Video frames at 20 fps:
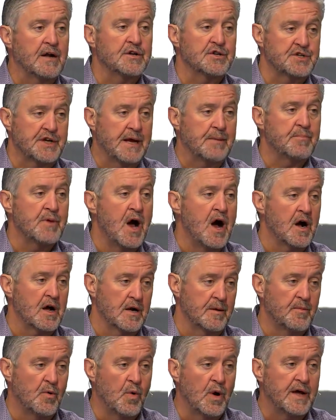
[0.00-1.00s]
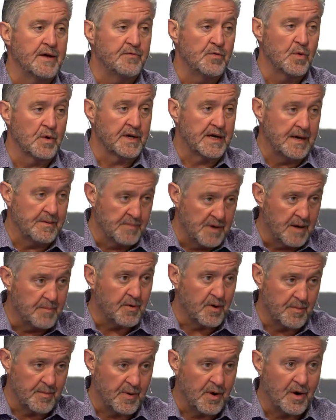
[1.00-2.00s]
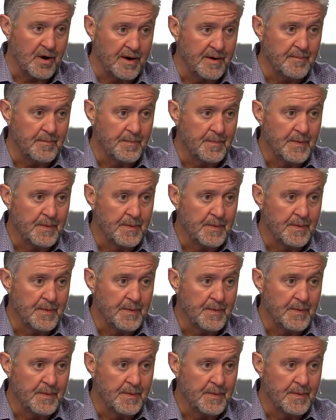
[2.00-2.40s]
just keep knocking them away if you want to keep numbering them, all right?